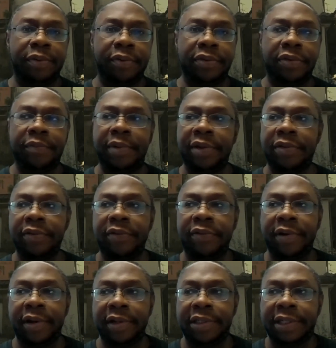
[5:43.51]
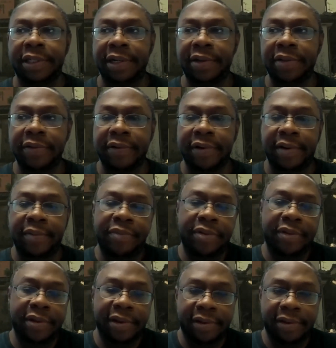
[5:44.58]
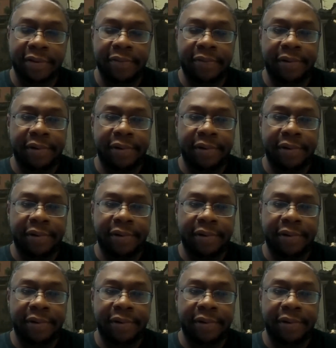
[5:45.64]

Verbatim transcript: Prusa makes a great slicer. I'm sticking